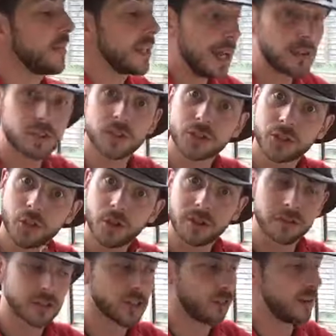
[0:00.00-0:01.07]
out of the
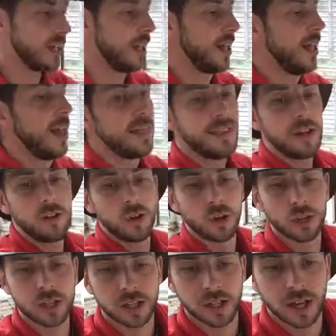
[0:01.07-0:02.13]
soil, sorry, they'll
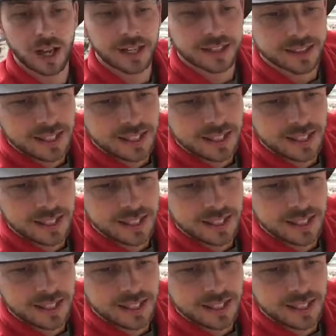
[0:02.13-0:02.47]
look like